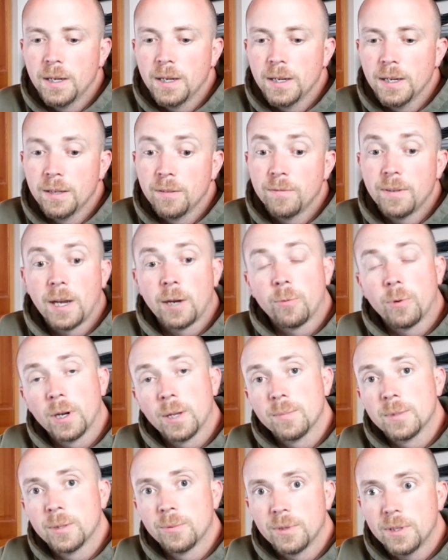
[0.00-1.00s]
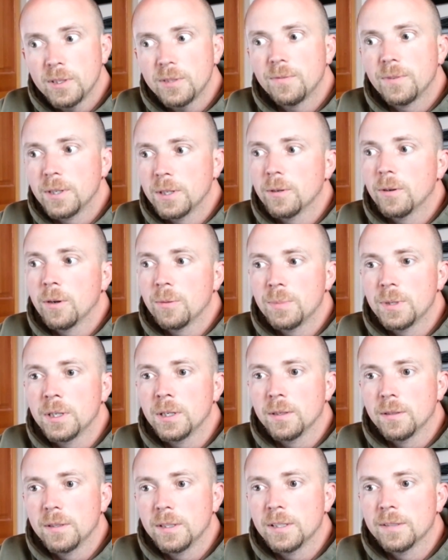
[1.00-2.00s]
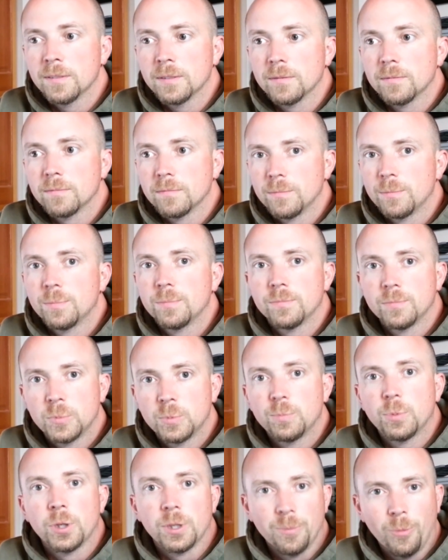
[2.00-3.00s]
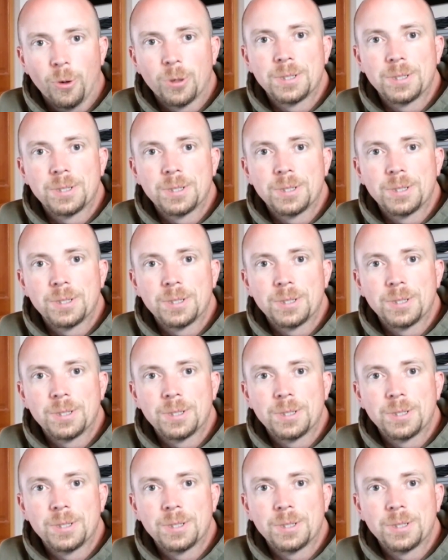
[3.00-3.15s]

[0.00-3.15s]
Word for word: Uh, in fact, when I'm done with this video, I'll be even putting